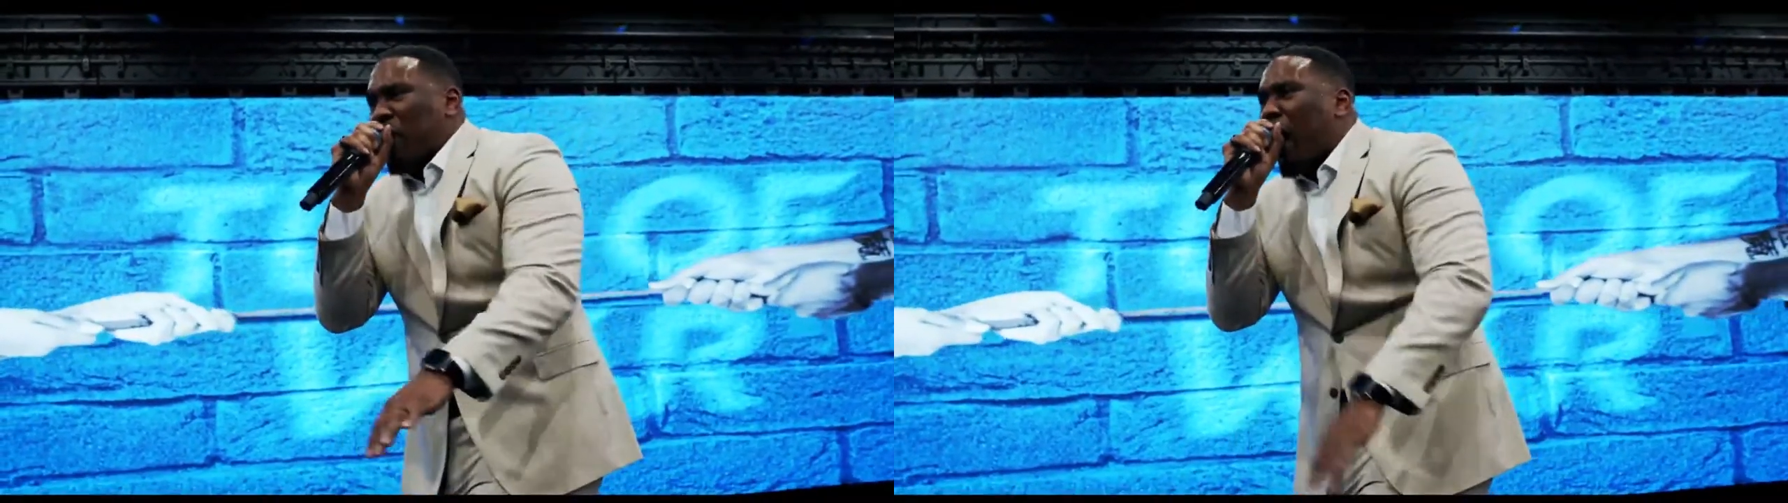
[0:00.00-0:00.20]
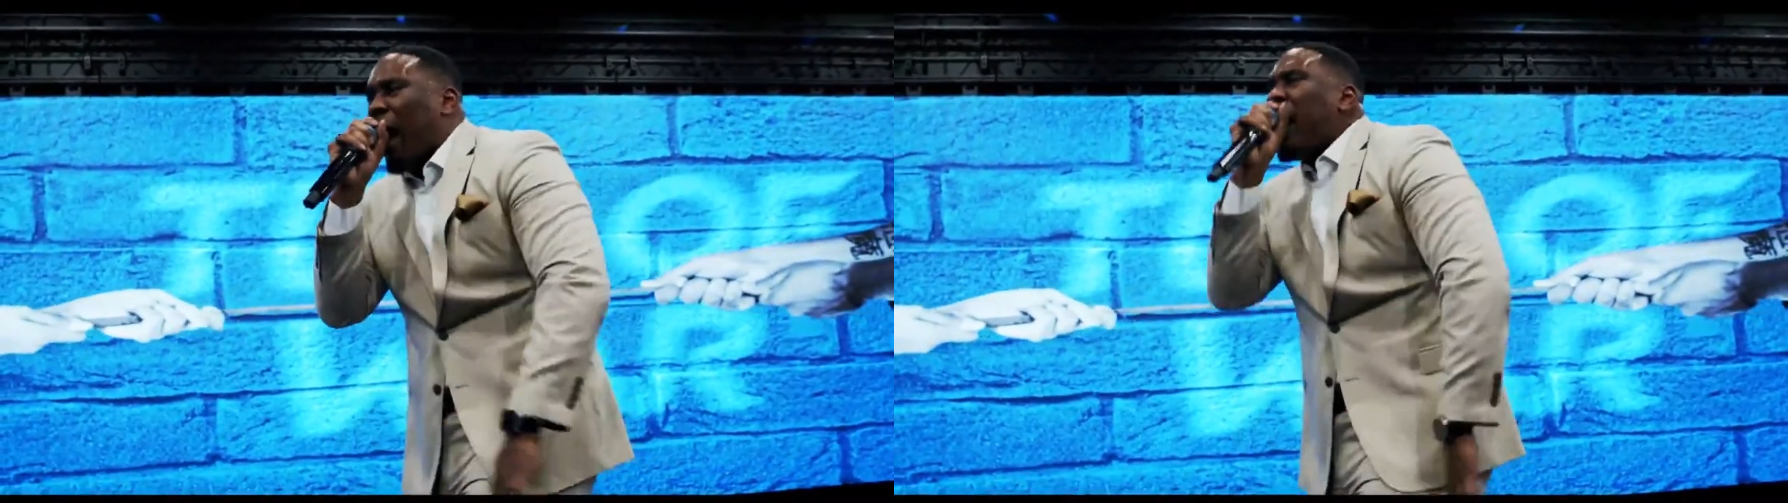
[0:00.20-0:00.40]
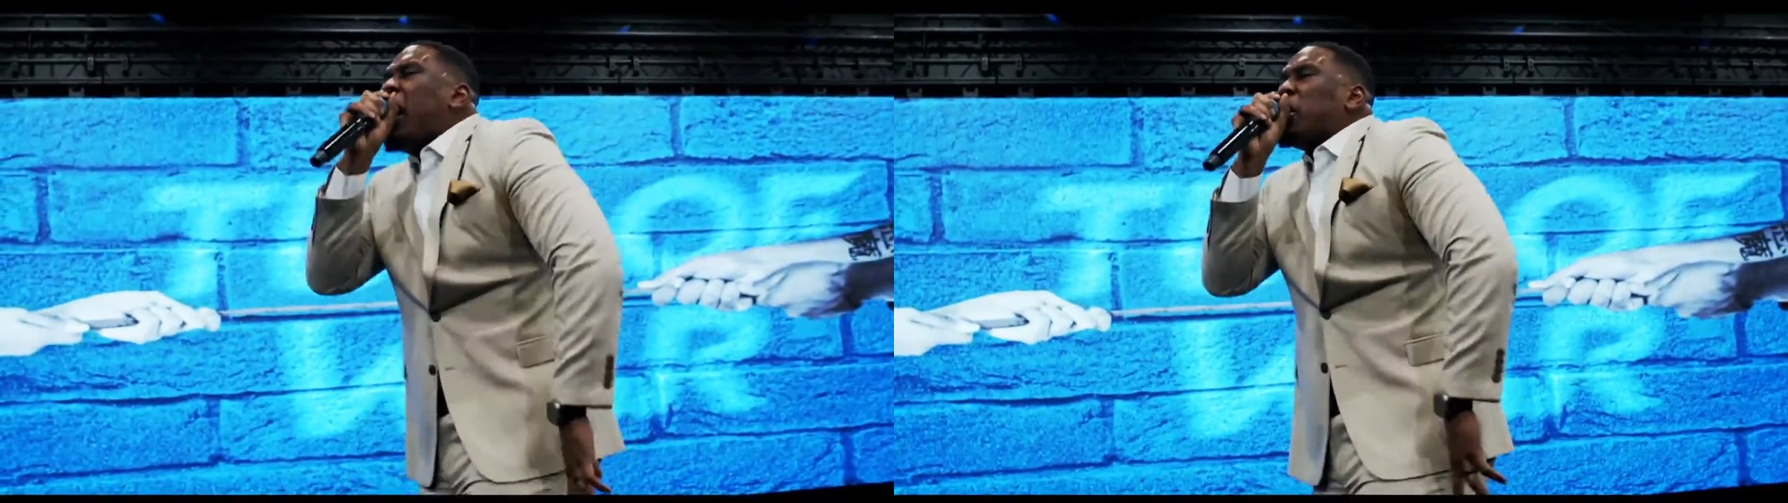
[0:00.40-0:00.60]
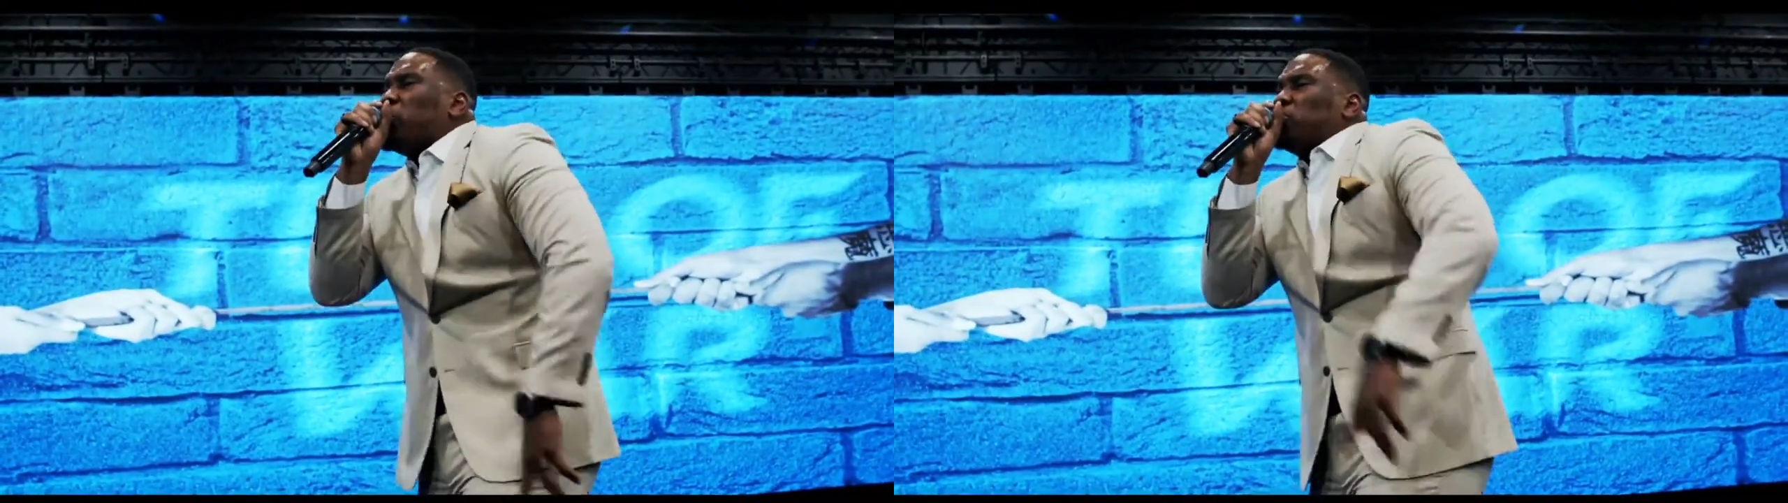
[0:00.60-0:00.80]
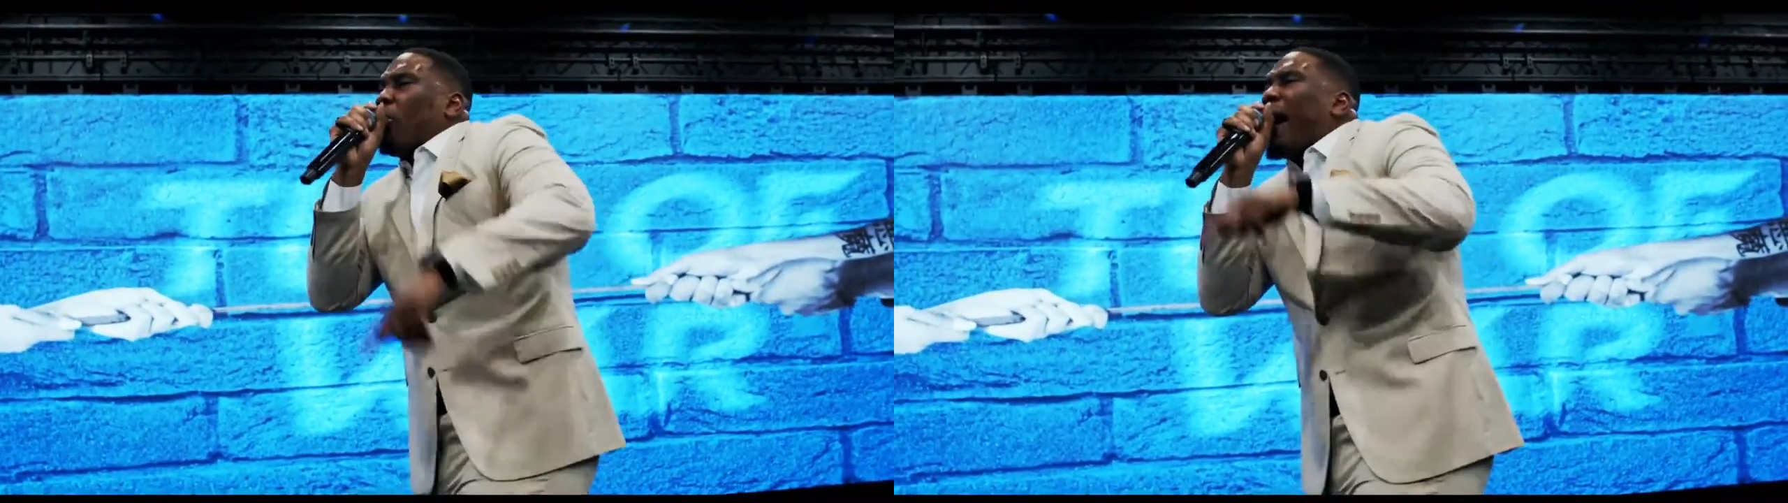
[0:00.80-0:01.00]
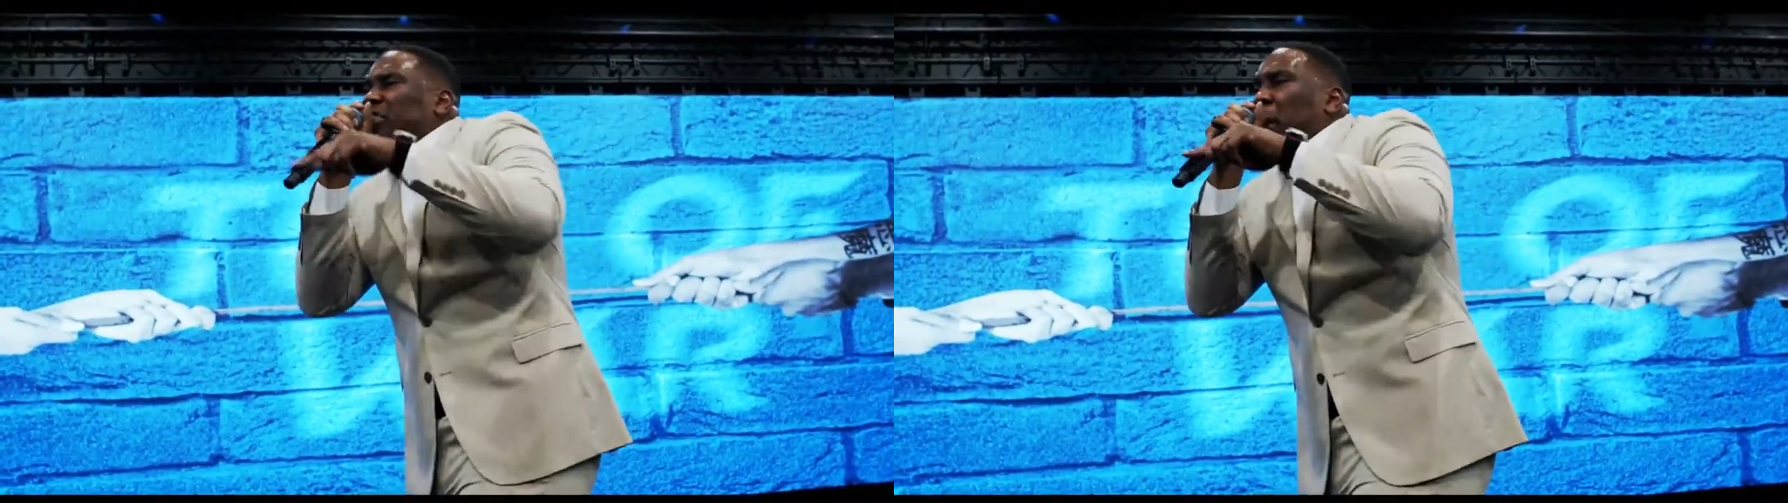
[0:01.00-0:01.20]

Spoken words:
with her, you try